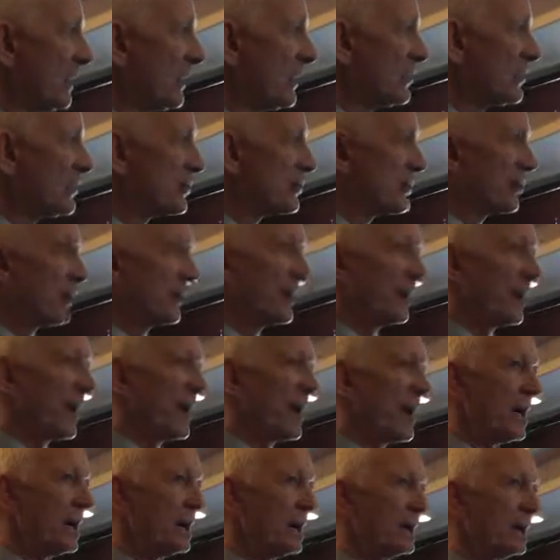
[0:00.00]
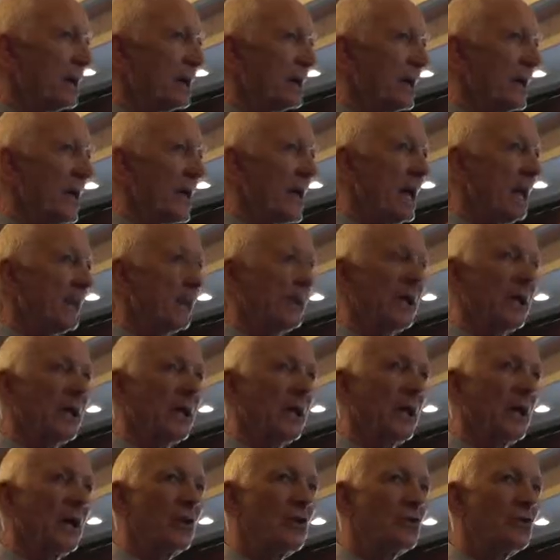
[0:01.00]
is to file an
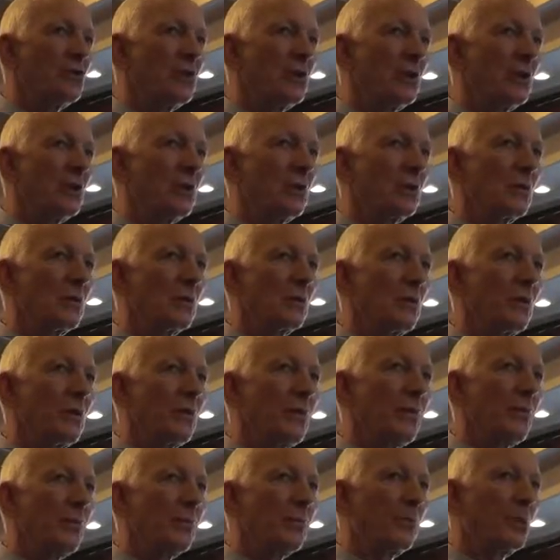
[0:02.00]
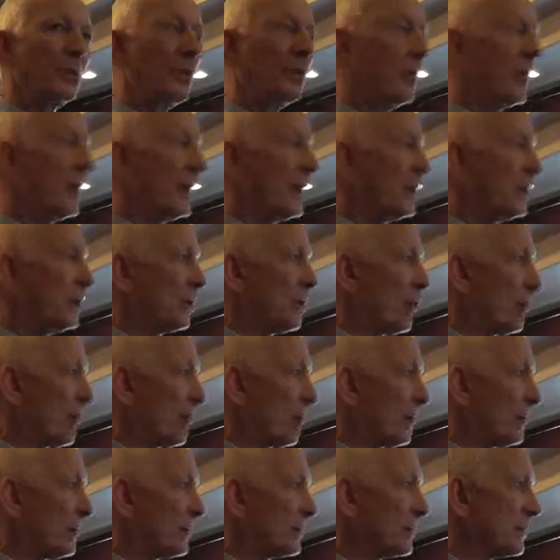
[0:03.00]
application with the probate
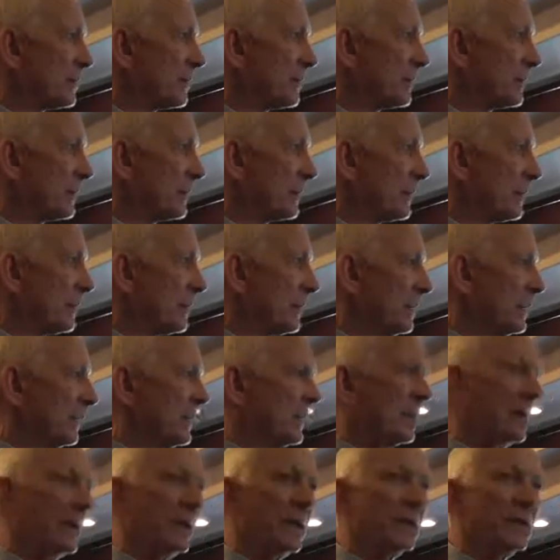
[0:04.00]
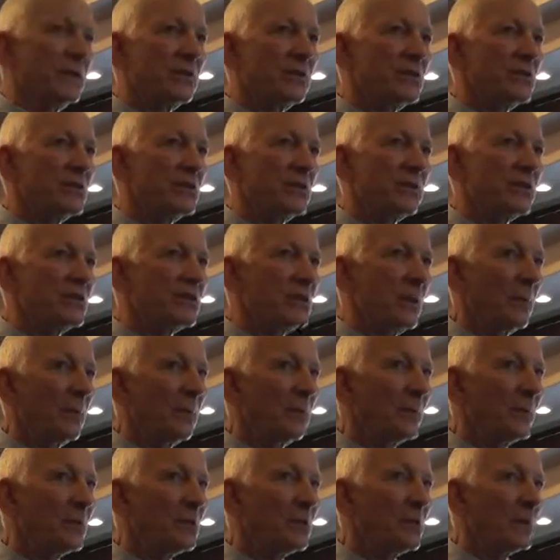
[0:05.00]
court that just
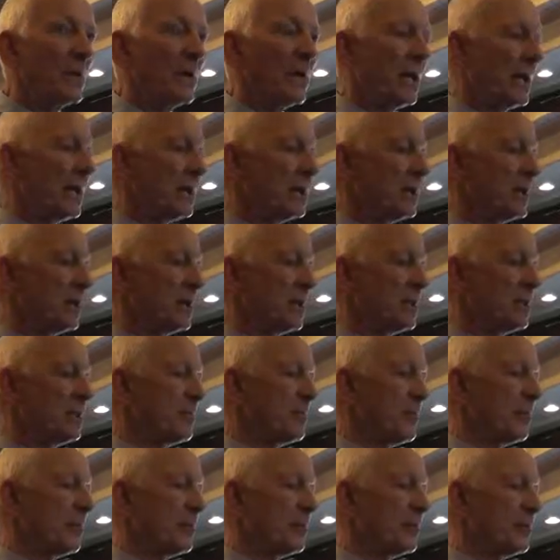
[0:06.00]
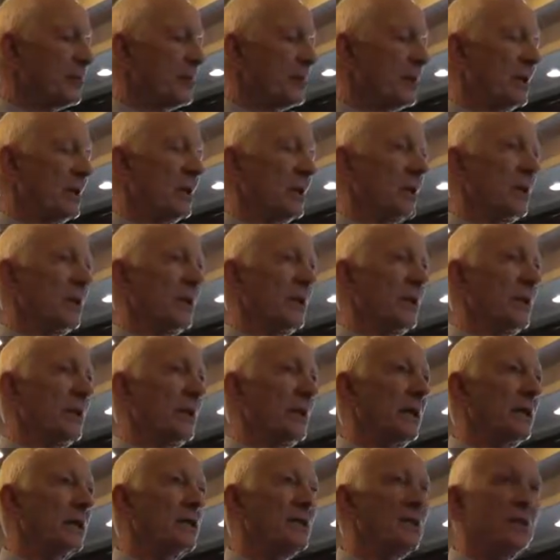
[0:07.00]
simply says, this person
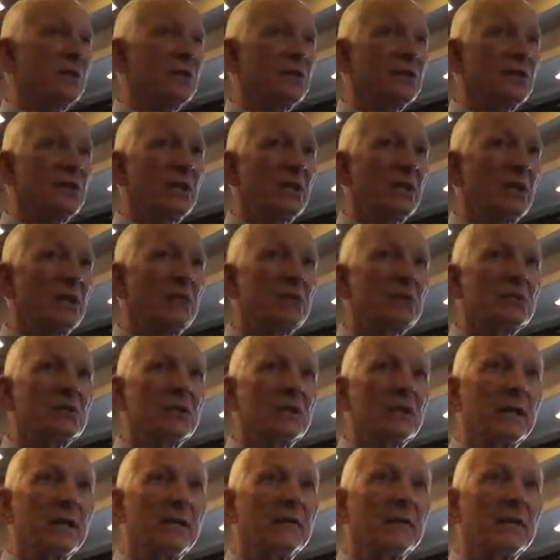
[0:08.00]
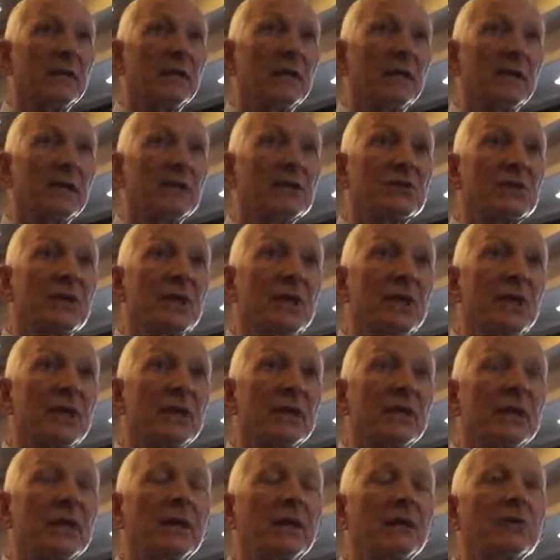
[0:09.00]
is deceased, lived in this
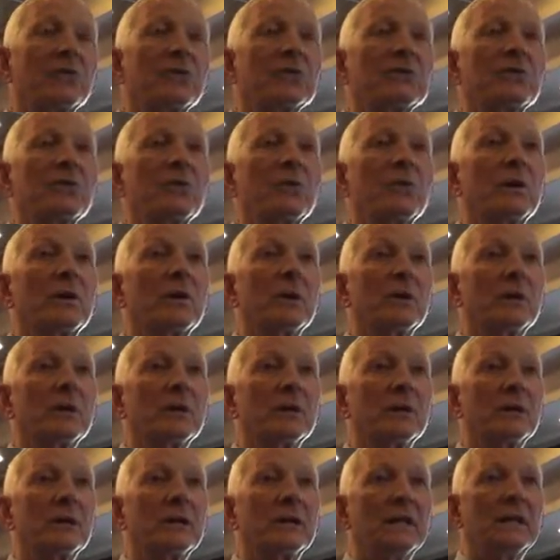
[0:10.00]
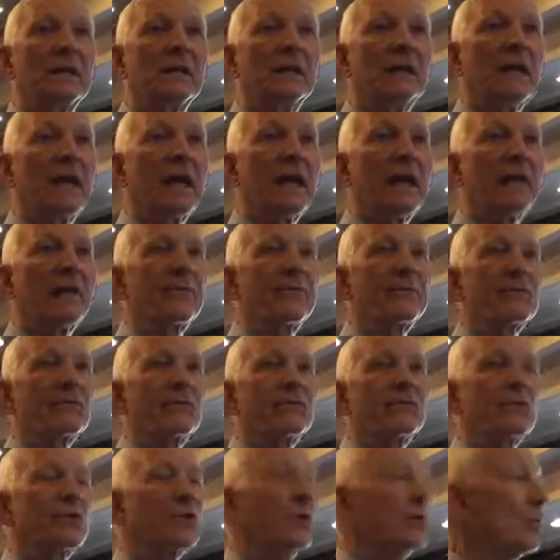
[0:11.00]
county, here's the will.
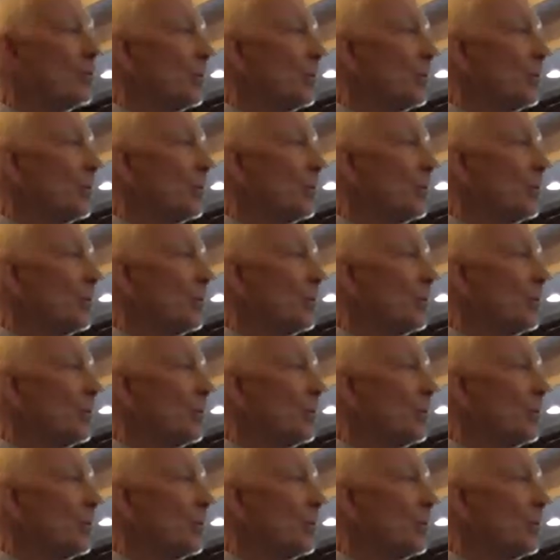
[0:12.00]
After 2